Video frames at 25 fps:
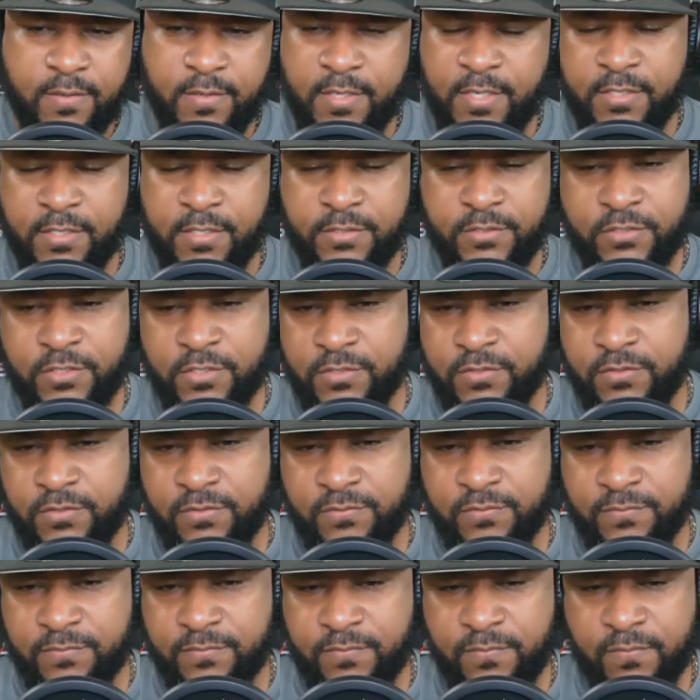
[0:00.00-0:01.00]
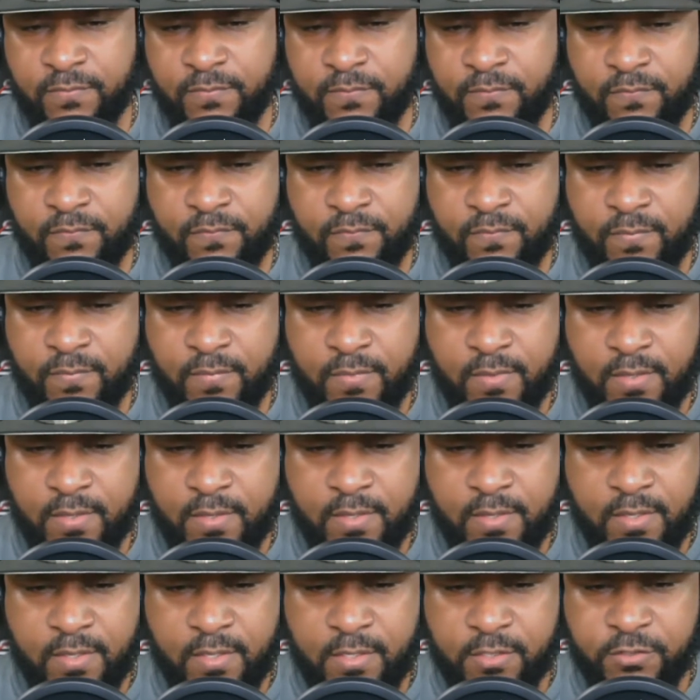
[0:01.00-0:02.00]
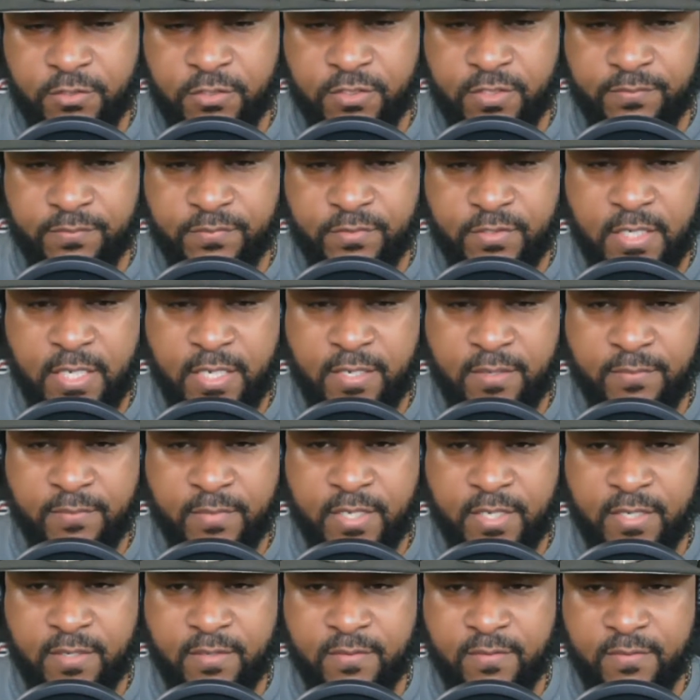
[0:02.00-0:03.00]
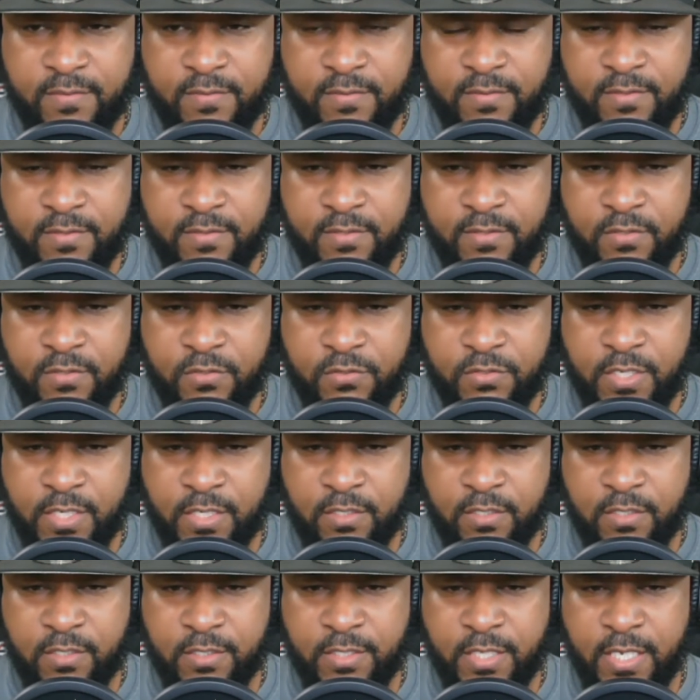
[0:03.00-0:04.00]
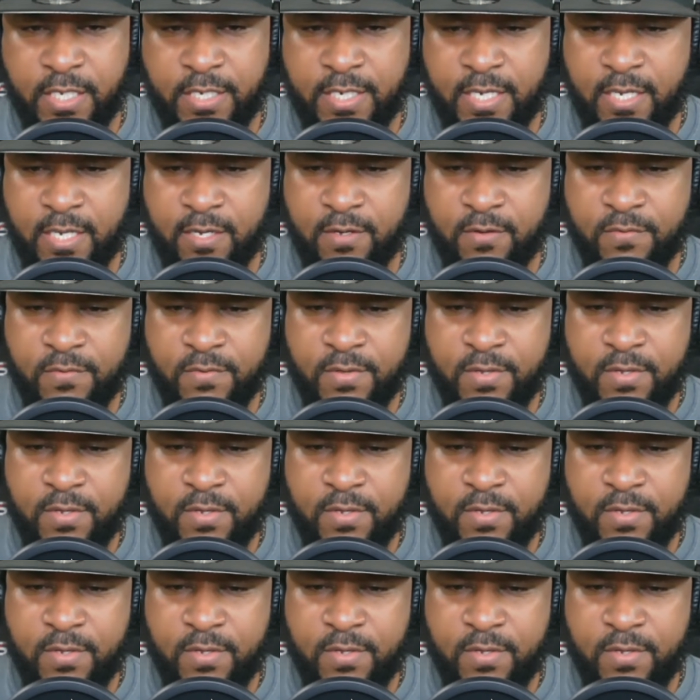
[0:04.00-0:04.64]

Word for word: it's just it's just upsetting, man. You take a look at it now.